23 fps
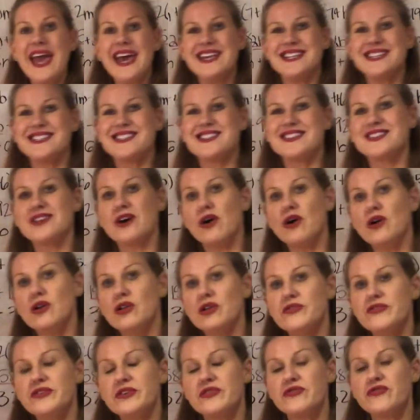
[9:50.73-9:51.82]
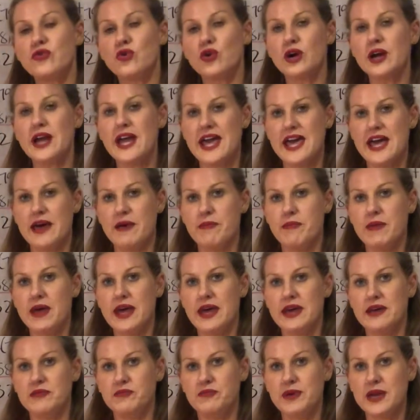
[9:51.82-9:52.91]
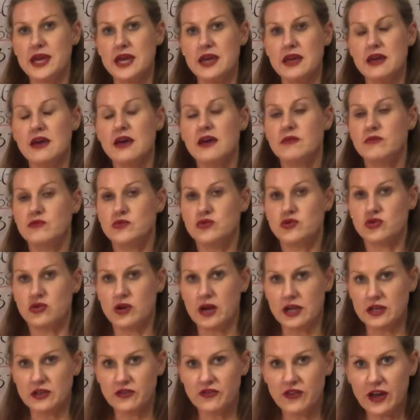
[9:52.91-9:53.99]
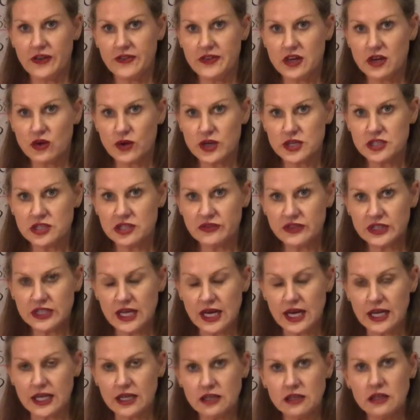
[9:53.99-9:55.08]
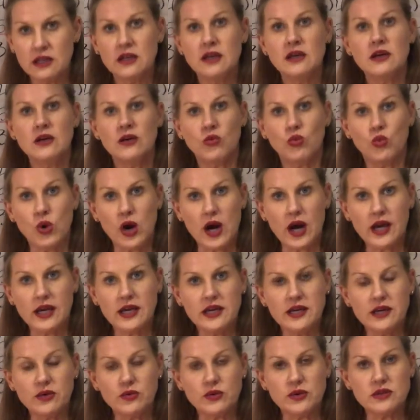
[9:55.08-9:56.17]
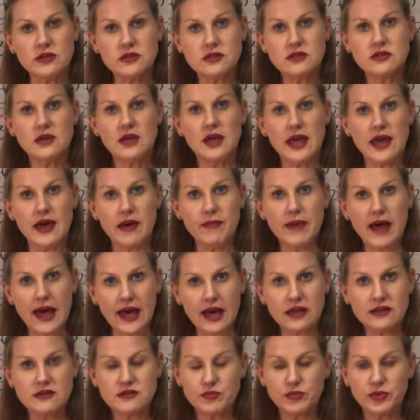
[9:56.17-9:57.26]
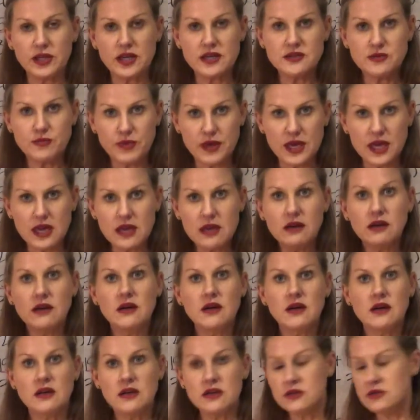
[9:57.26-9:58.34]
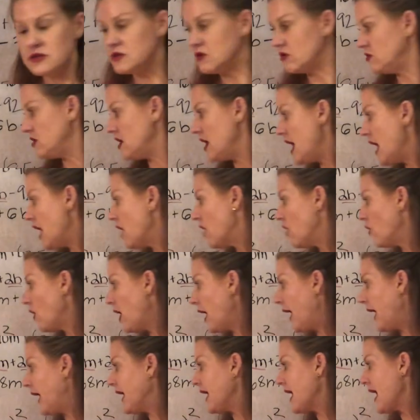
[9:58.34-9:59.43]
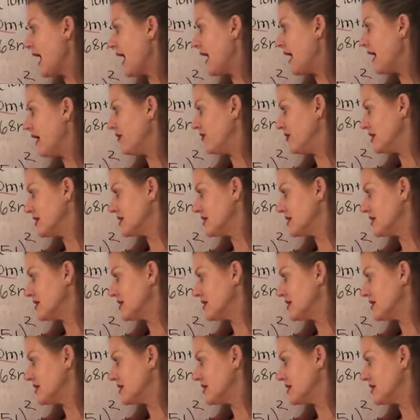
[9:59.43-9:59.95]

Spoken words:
and solve for M and B. Trying to find the equation of a line, y equals mx plus b. So now I have